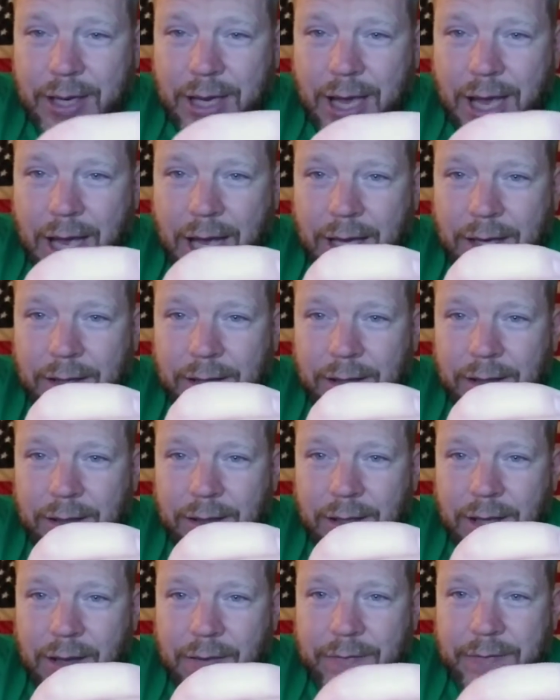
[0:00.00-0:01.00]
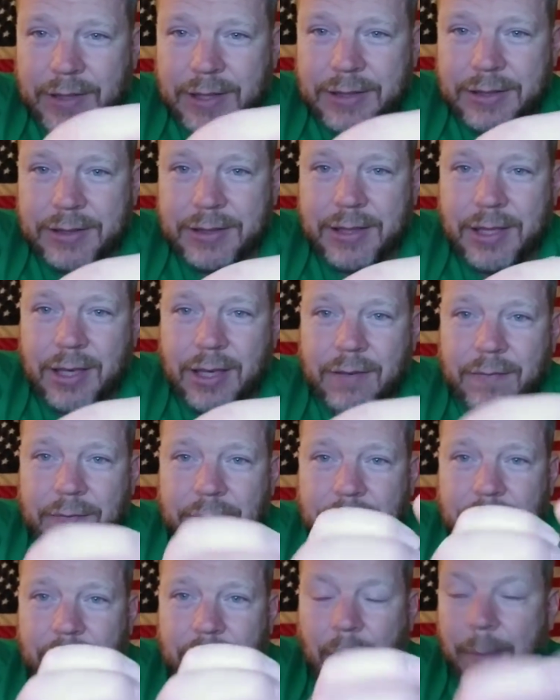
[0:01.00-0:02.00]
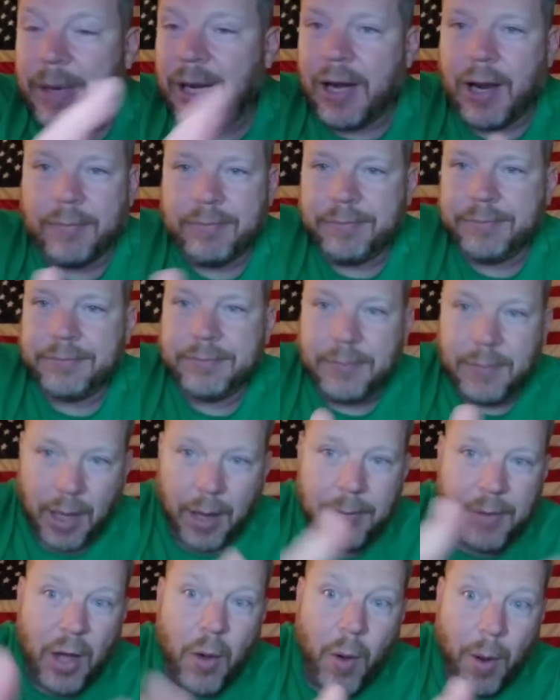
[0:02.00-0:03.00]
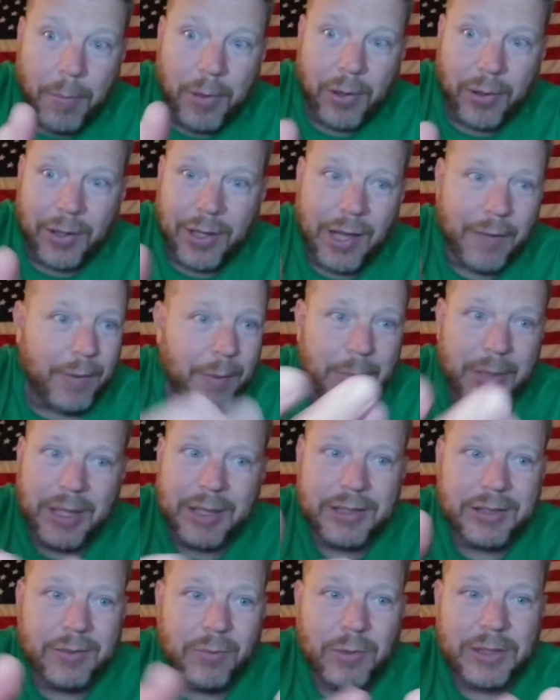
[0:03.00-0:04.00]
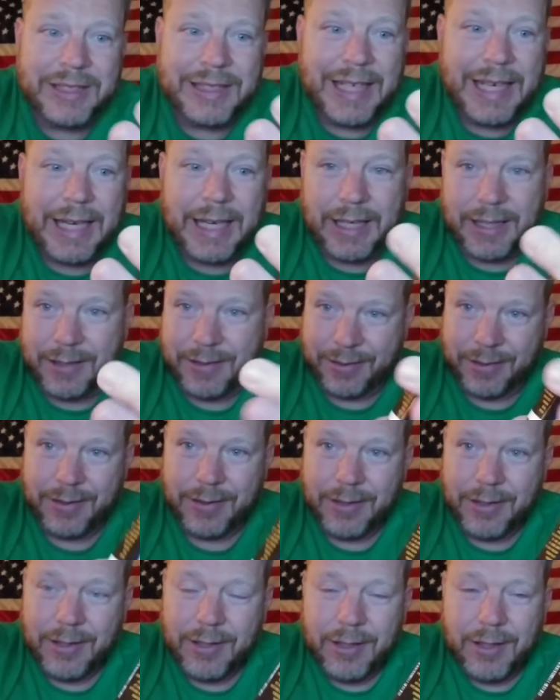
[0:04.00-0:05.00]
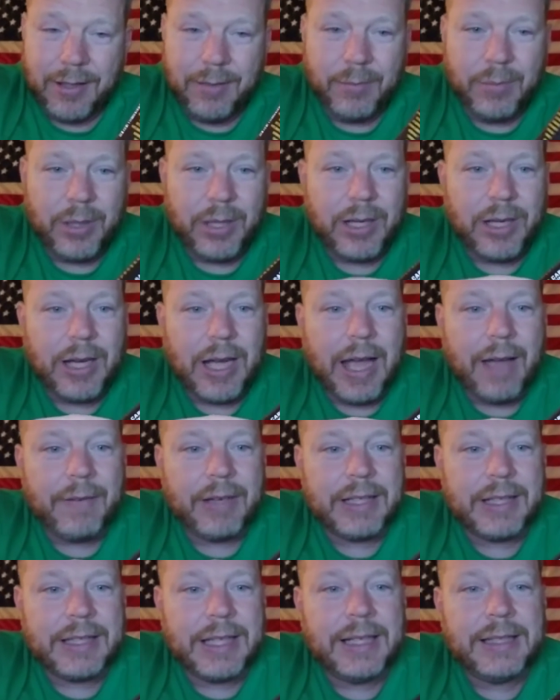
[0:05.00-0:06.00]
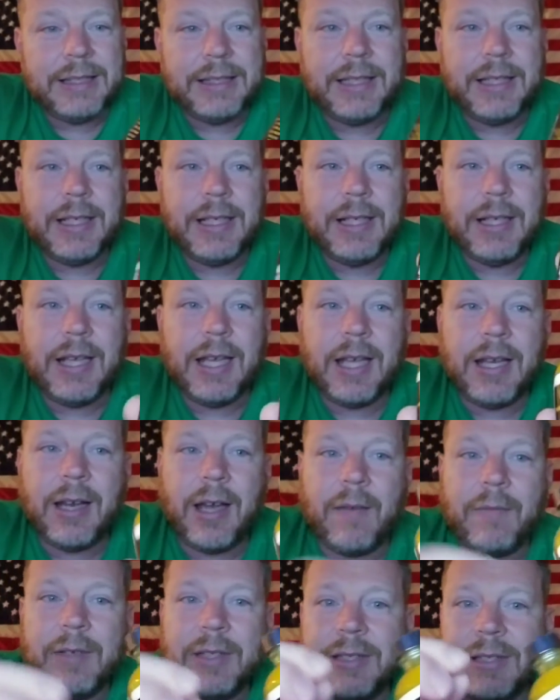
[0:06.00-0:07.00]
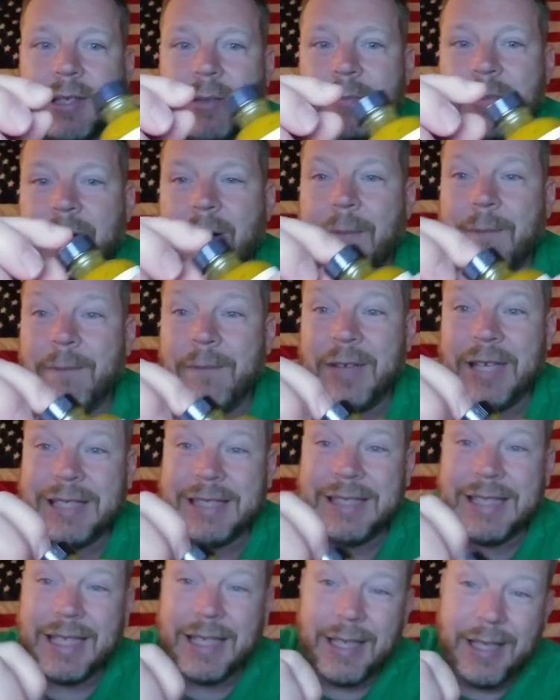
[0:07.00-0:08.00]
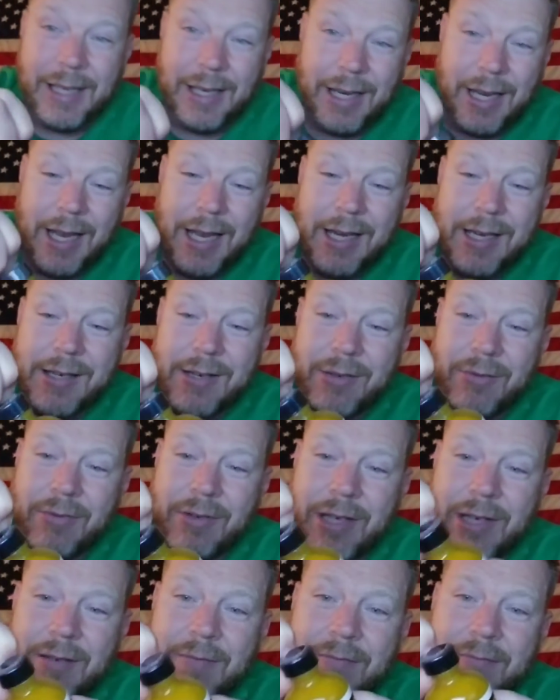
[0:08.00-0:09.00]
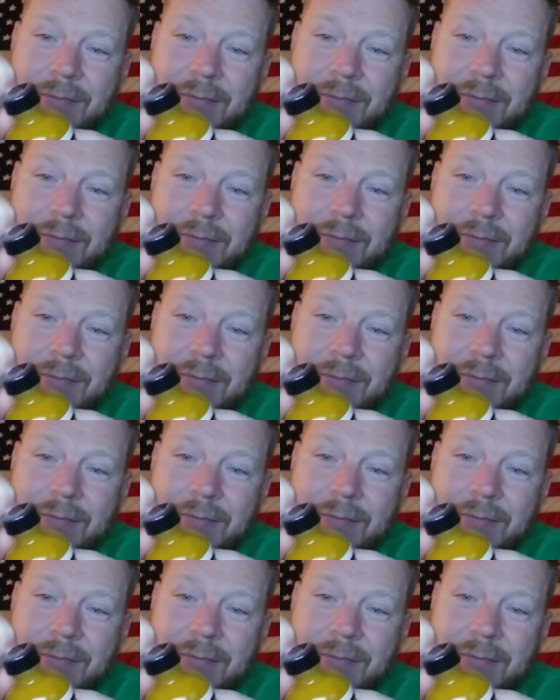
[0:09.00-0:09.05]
I love this stuff. I mean, I, I know I'm going to love it because of what's in it. But uh, I haven't tasted it yet, obviously, but I'm fixing to get into it.